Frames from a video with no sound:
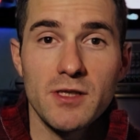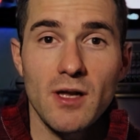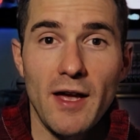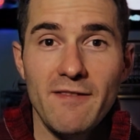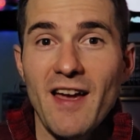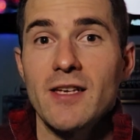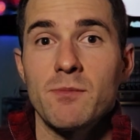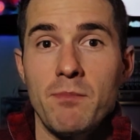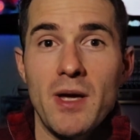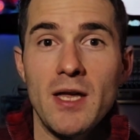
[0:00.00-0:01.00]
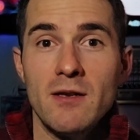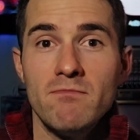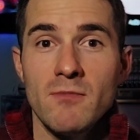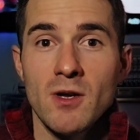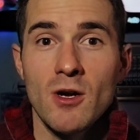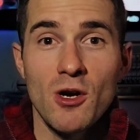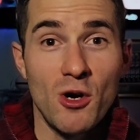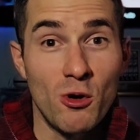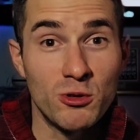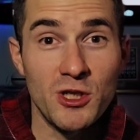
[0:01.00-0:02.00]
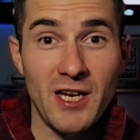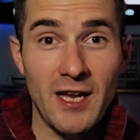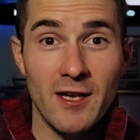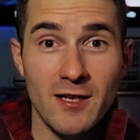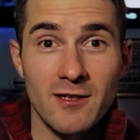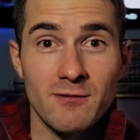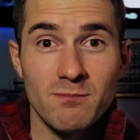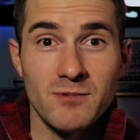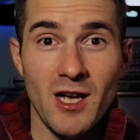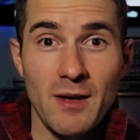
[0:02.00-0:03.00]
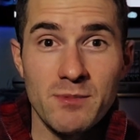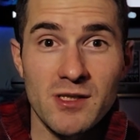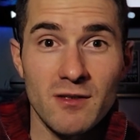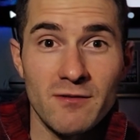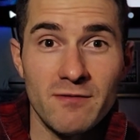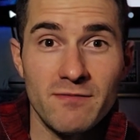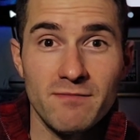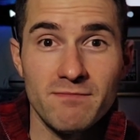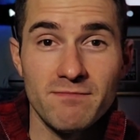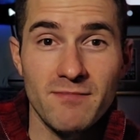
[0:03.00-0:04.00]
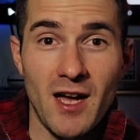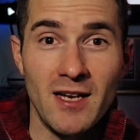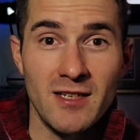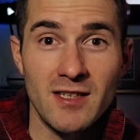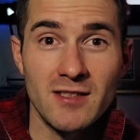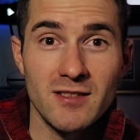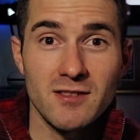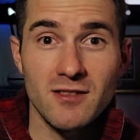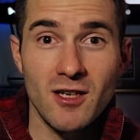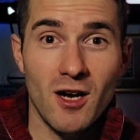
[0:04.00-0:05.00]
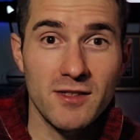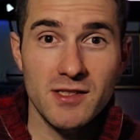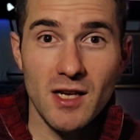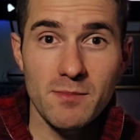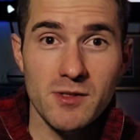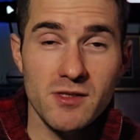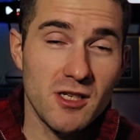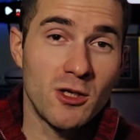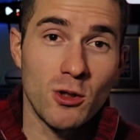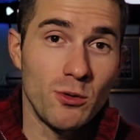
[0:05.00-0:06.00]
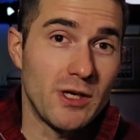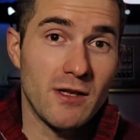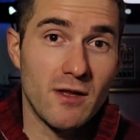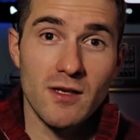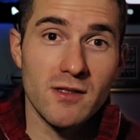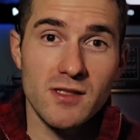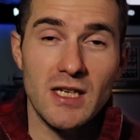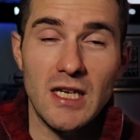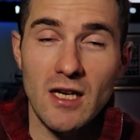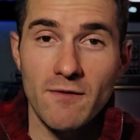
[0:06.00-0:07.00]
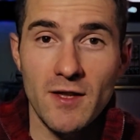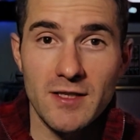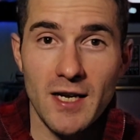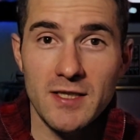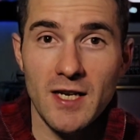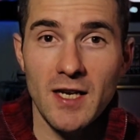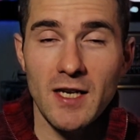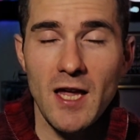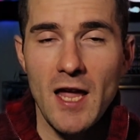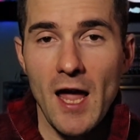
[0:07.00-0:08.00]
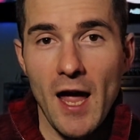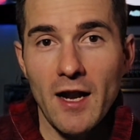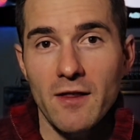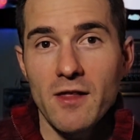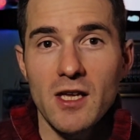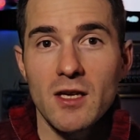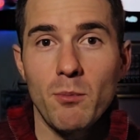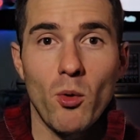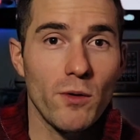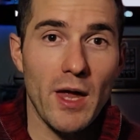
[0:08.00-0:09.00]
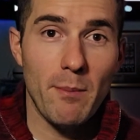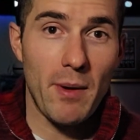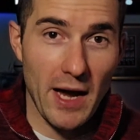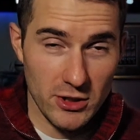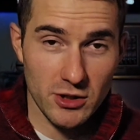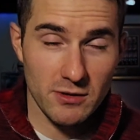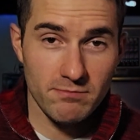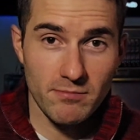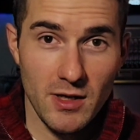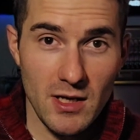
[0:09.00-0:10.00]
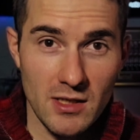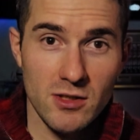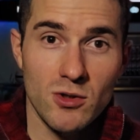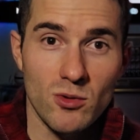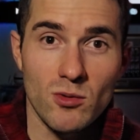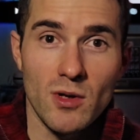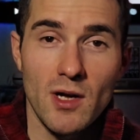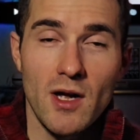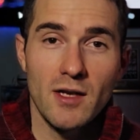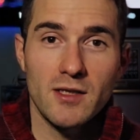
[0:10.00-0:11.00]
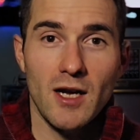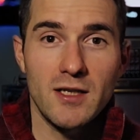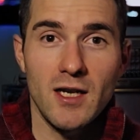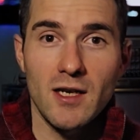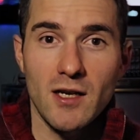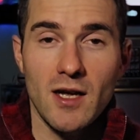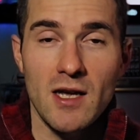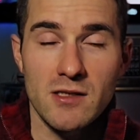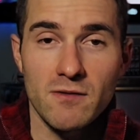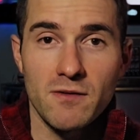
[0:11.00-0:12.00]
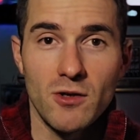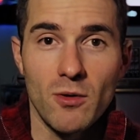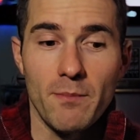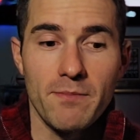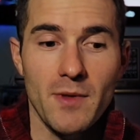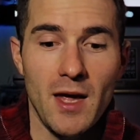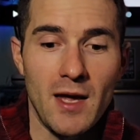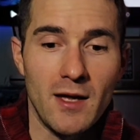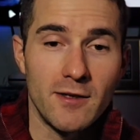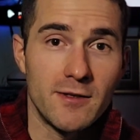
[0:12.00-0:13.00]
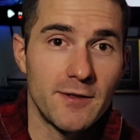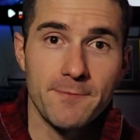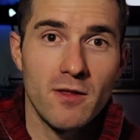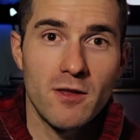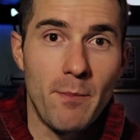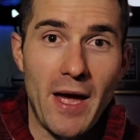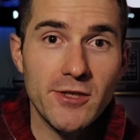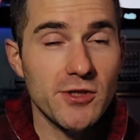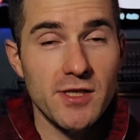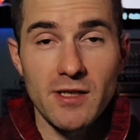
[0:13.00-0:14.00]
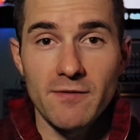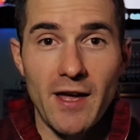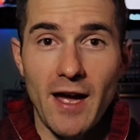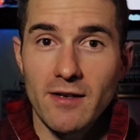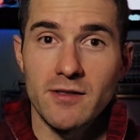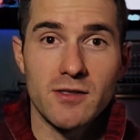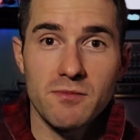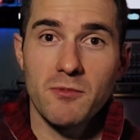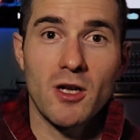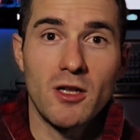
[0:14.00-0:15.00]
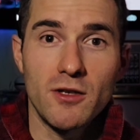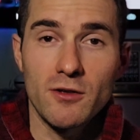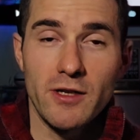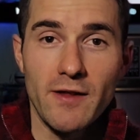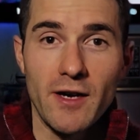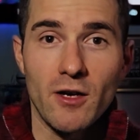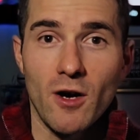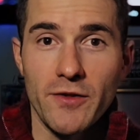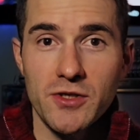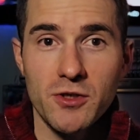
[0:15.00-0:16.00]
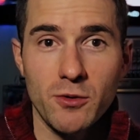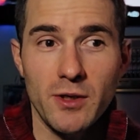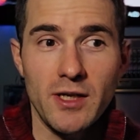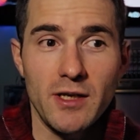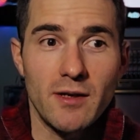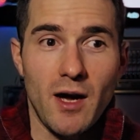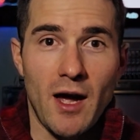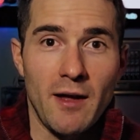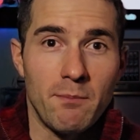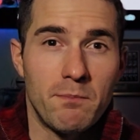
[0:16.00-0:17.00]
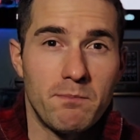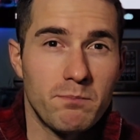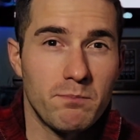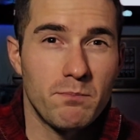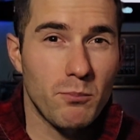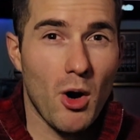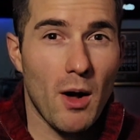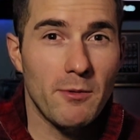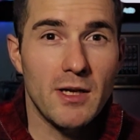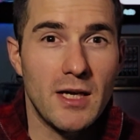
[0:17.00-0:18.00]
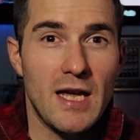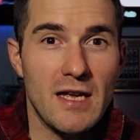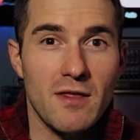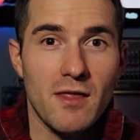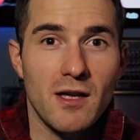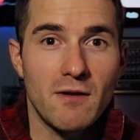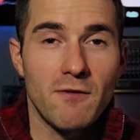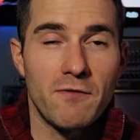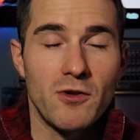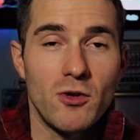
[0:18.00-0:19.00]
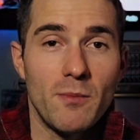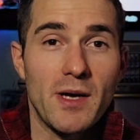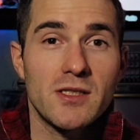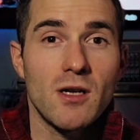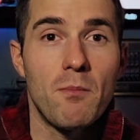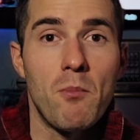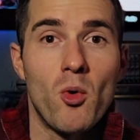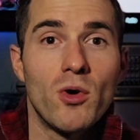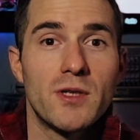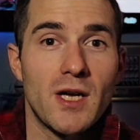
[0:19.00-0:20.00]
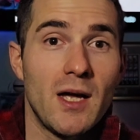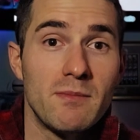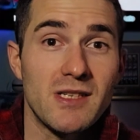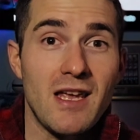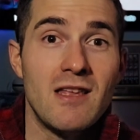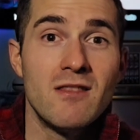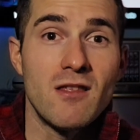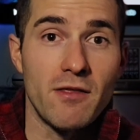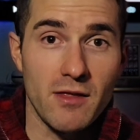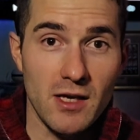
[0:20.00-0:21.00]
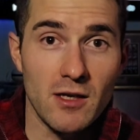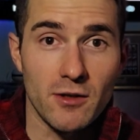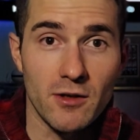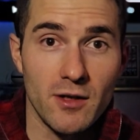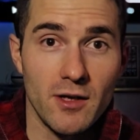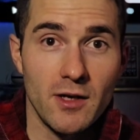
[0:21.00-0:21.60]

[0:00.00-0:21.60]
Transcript: life has been oceanic types of ideas and concepts, including the sinking of the Titanic. And I think he poured that passion into Titanic as a film. And the majesty of that is clearly there on the screen. I probably can't think of a film I saw more times in the theater